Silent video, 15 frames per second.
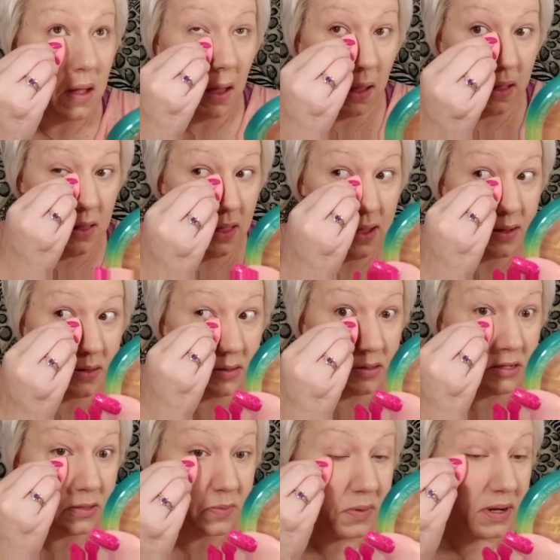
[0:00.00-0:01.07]
I like to
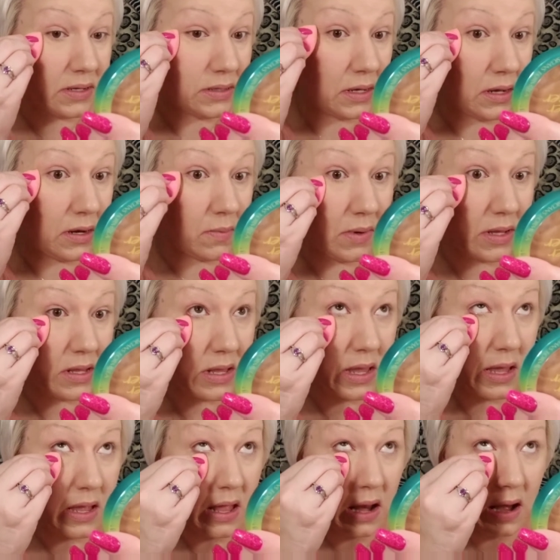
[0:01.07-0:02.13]
just press it into my
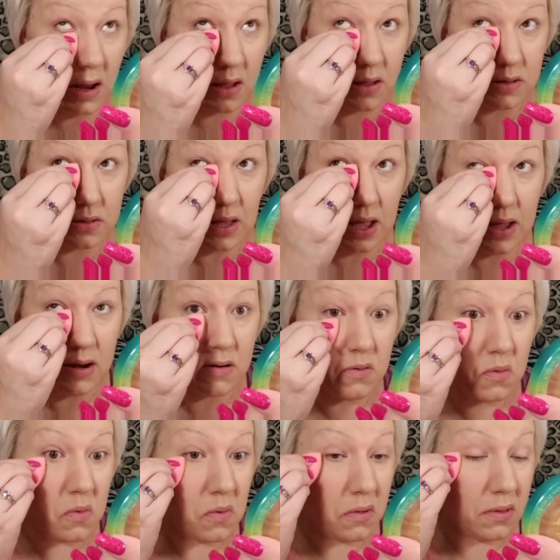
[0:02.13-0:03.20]
skin because I
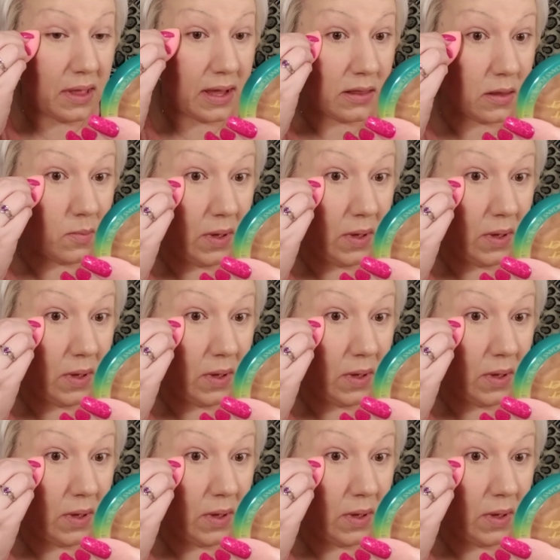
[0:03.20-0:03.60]
don't like the